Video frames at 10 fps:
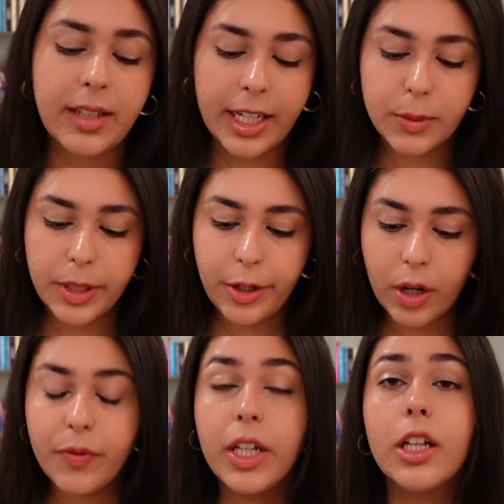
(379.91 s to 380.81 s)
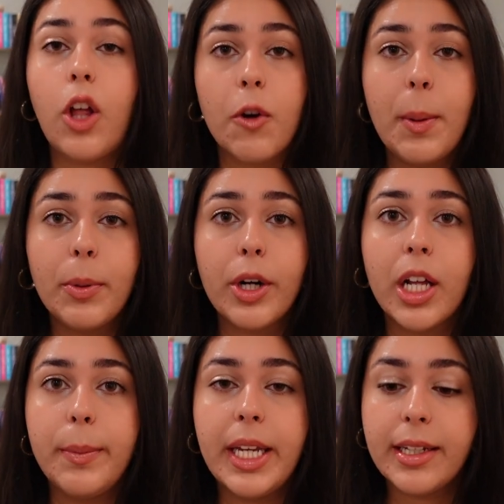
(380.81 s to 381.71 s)
Next one here, I feel like a lot of people are
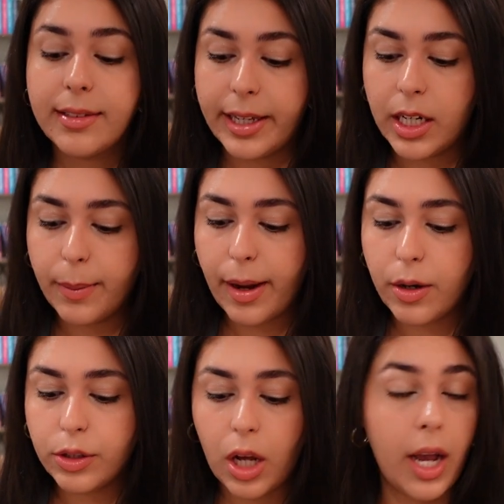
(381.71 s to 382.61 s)
going to be excited about,